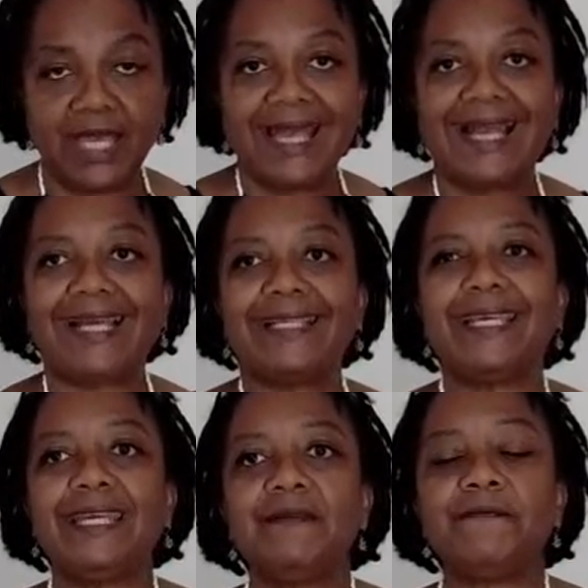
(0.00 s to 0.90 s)
And
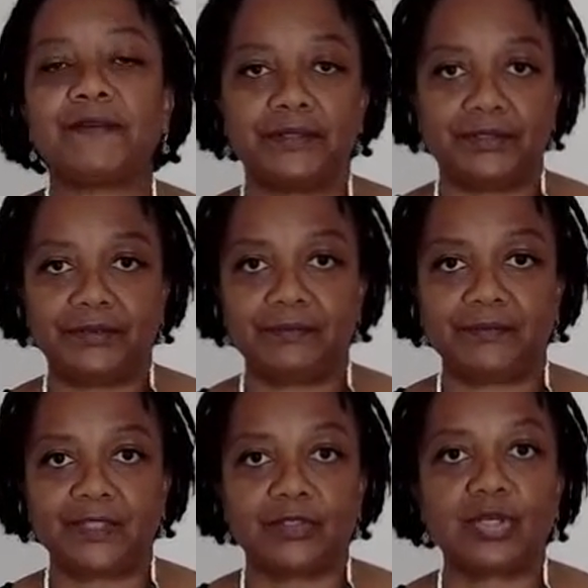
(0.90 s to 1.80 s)
even
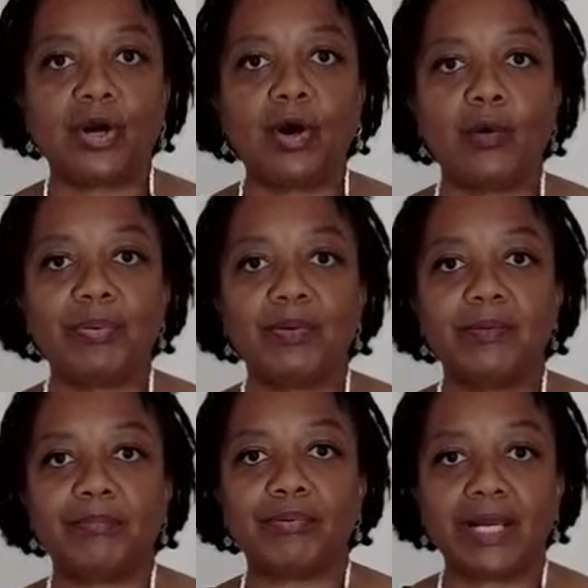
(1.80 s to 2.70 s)
top
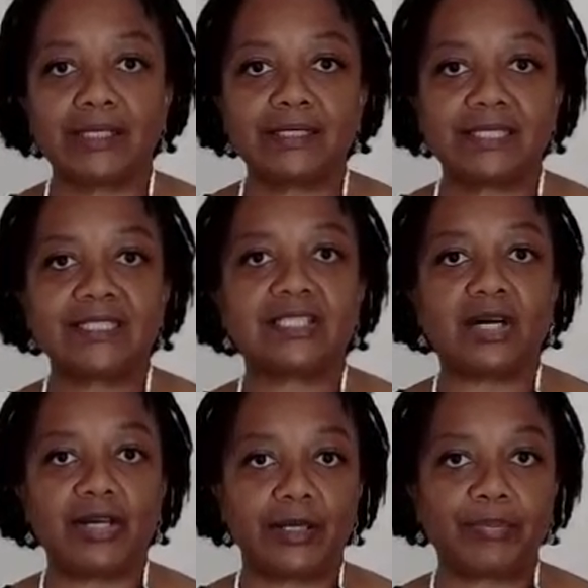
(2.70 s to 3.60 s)
branded
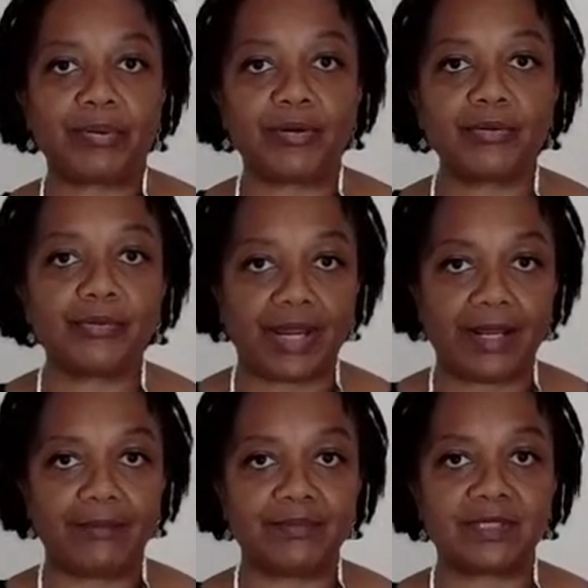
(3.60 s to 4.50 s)
diet
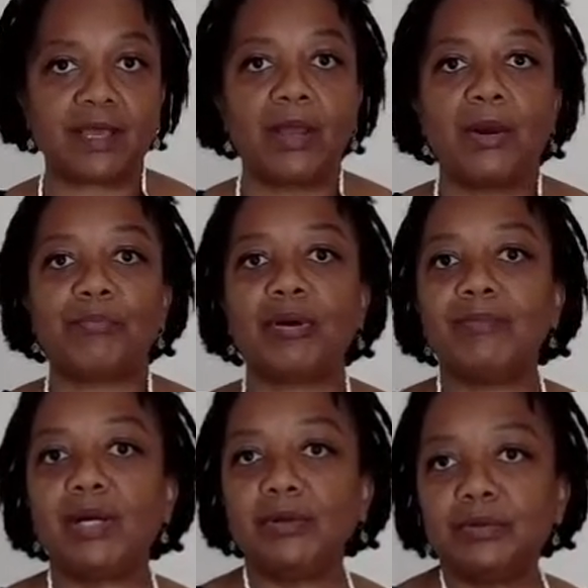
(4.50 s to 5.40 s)
programs
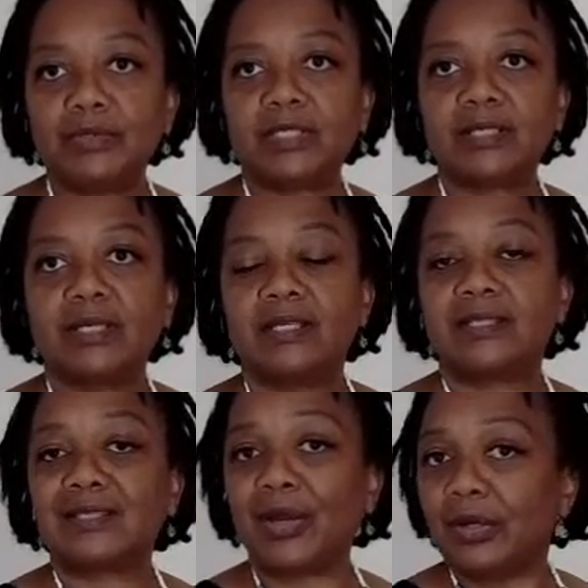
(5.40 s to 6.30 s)
promote
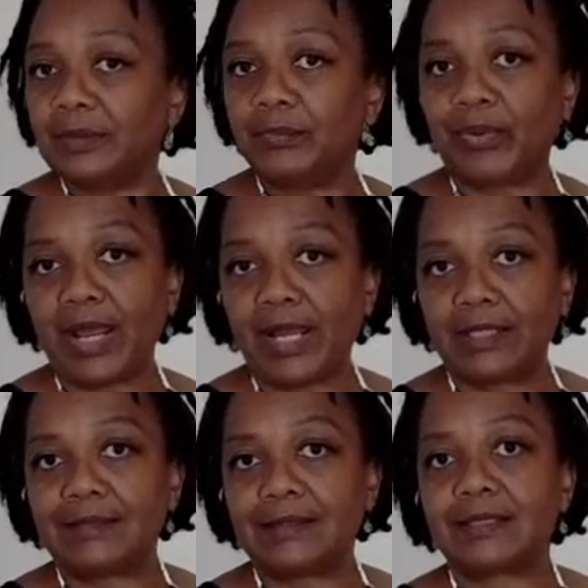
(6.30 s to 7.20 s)
certain
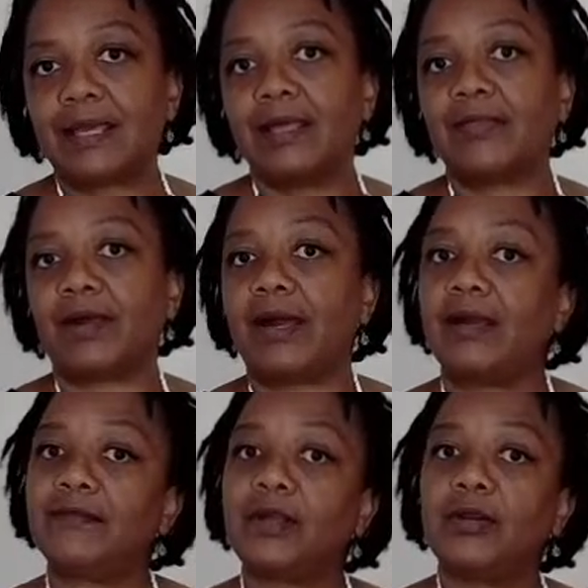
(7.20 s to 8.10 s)
brands that
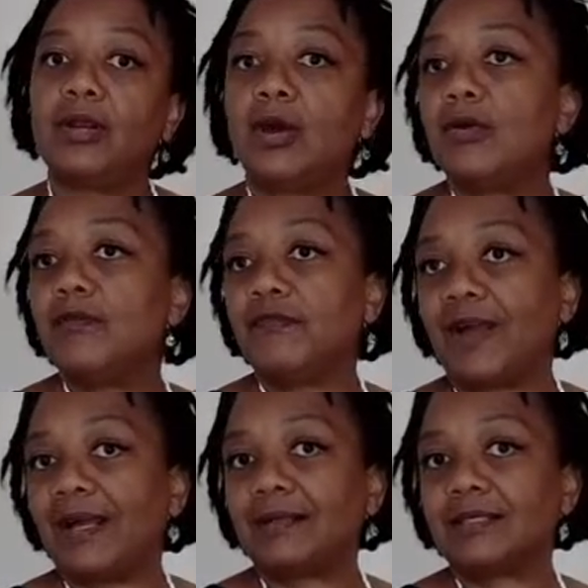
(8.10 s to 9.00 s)
have low
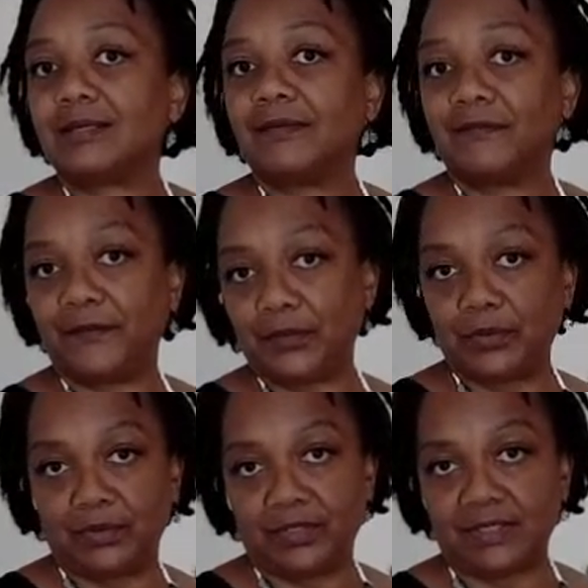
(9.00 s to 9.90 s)
fat
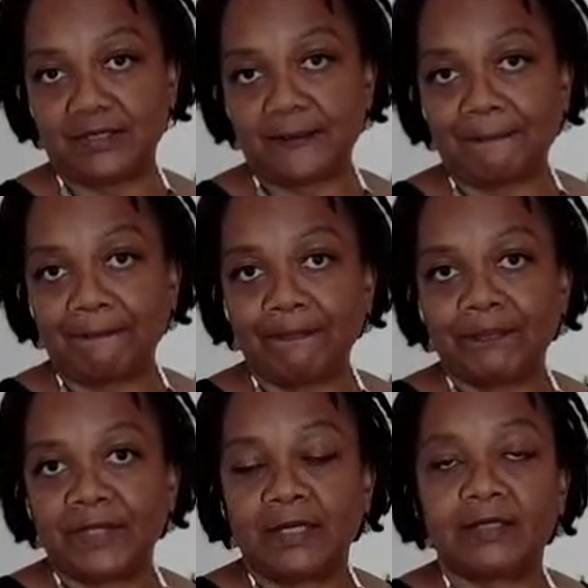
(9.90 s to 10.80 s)
foods.
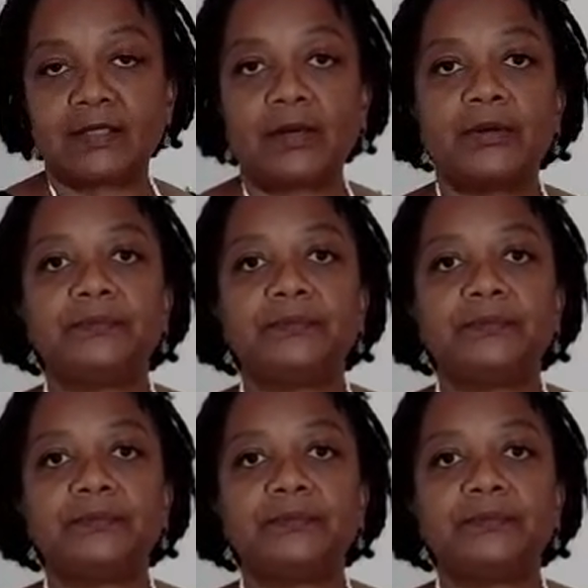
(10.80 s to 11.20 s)
So